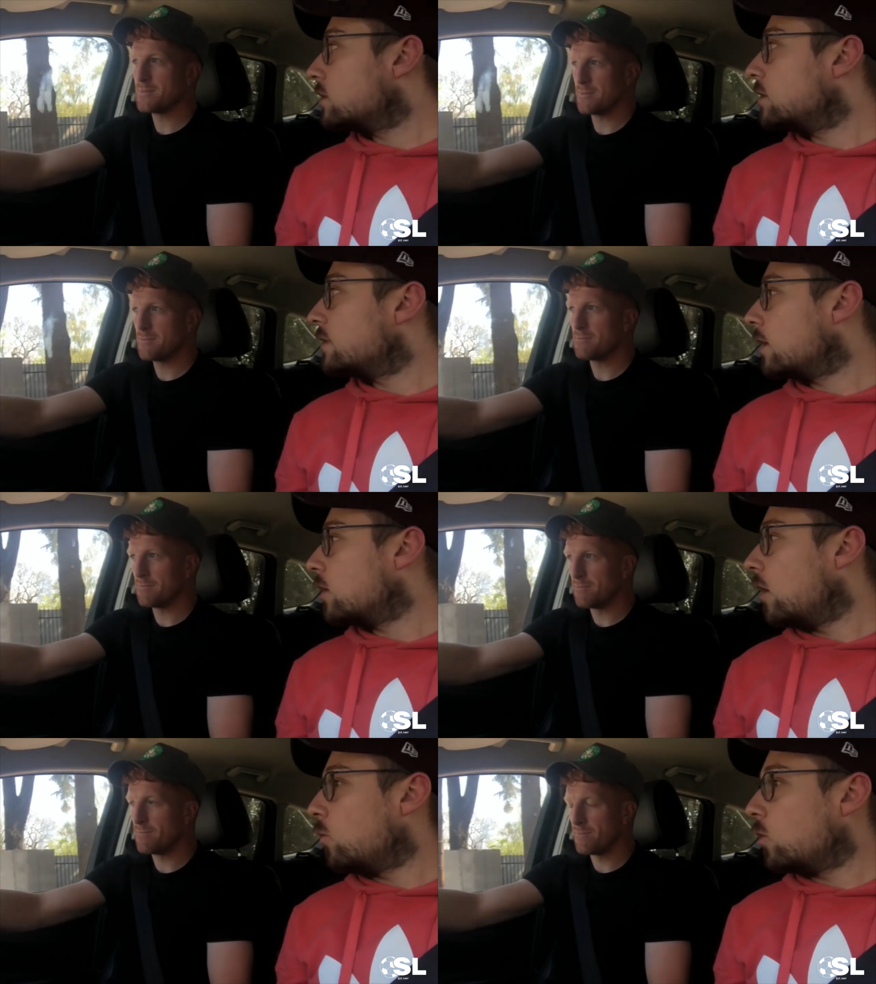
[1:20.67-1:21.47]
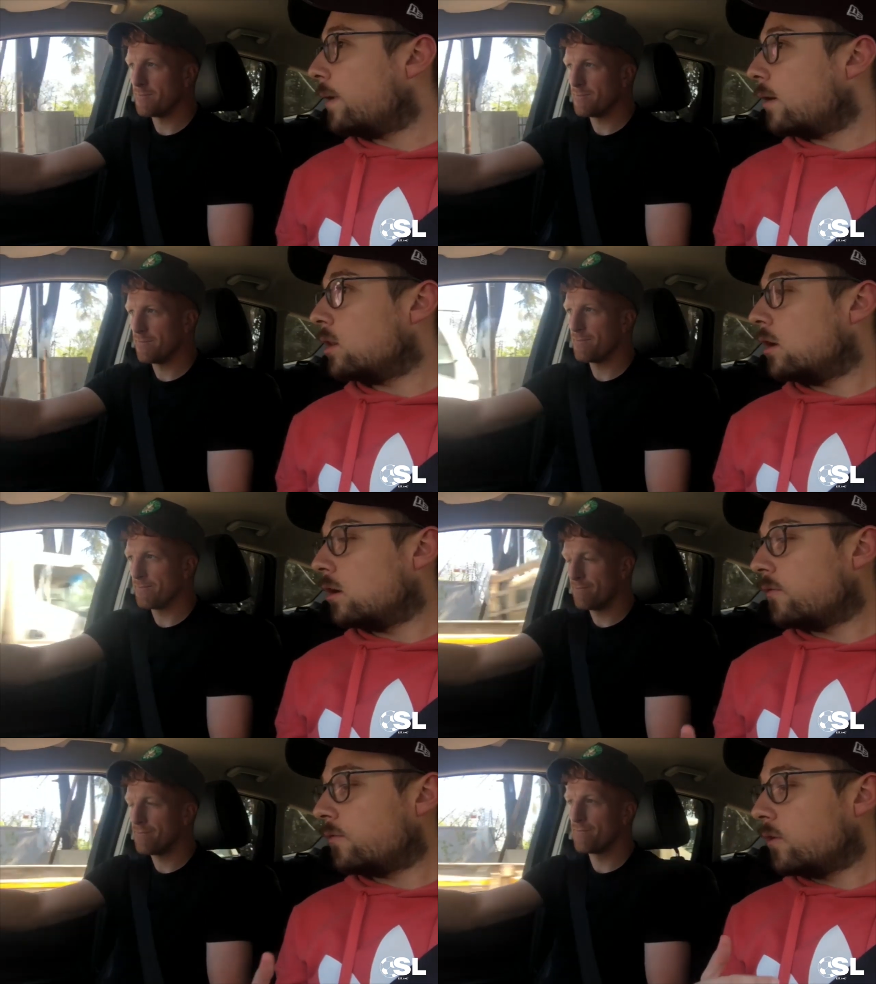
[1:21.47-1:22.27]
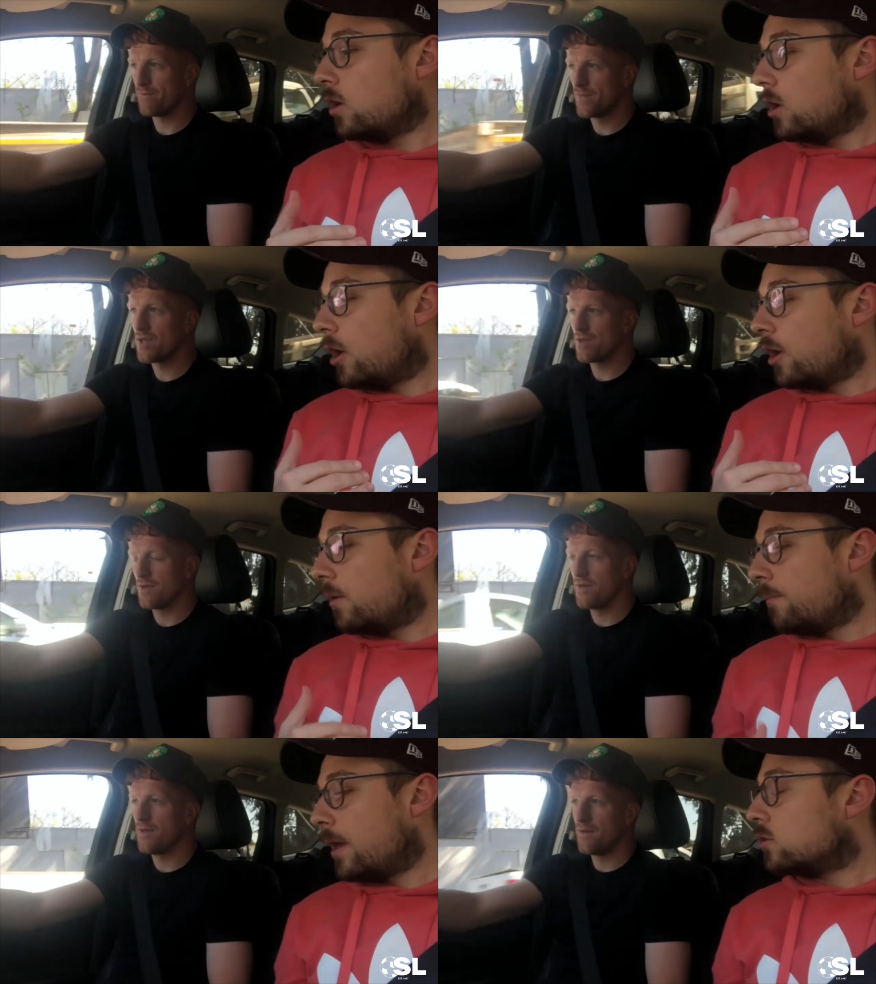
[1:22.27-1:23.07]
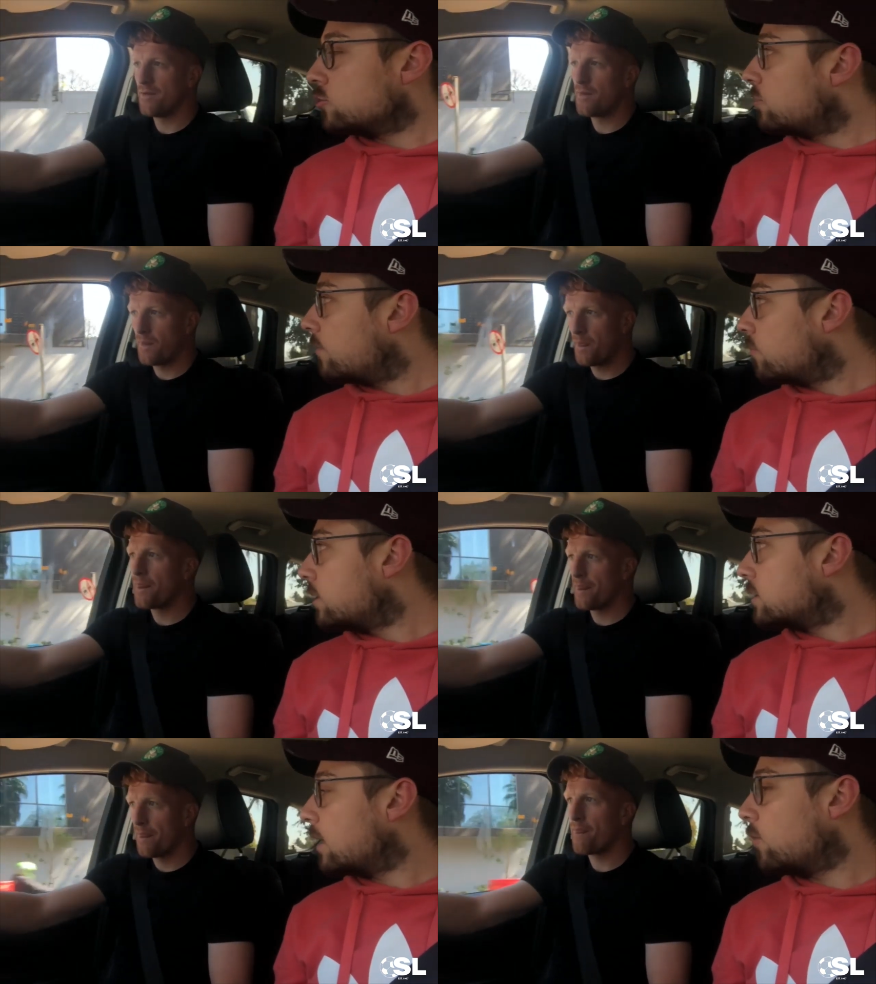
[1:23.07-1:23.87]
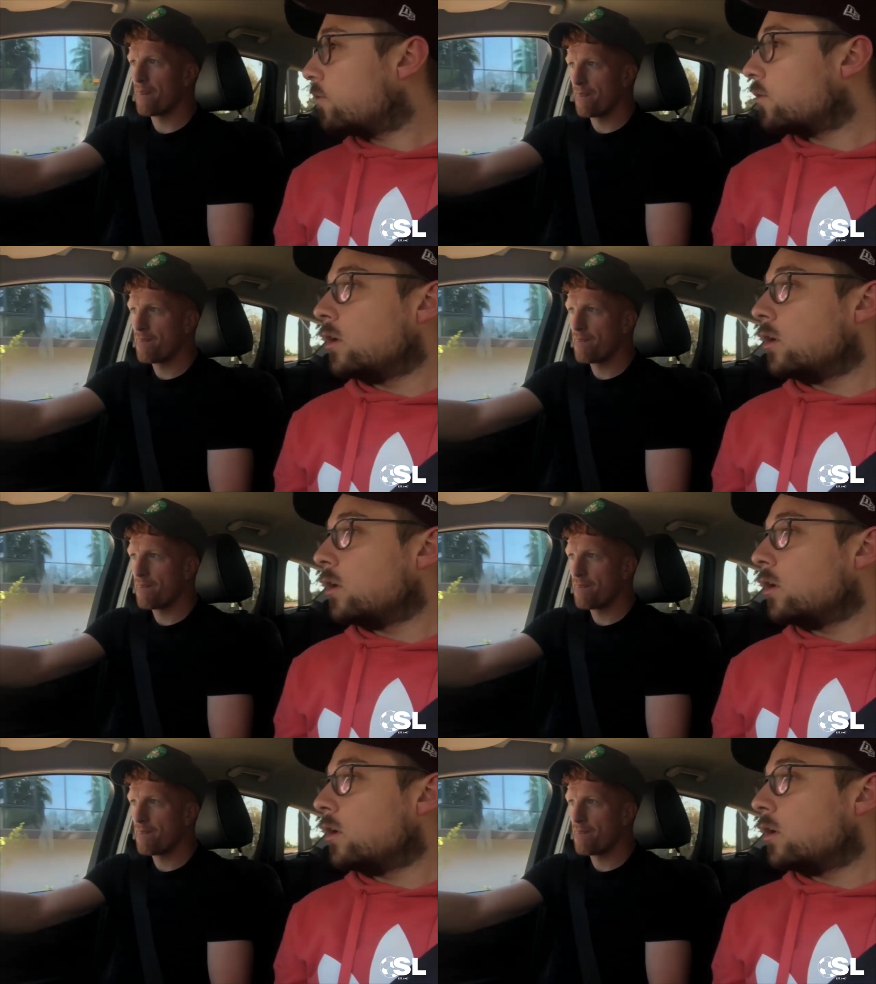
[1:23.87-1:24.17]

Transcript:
Speaker 1: It's going to take a lot of willpower, a lot of uh, mental strength from yourself.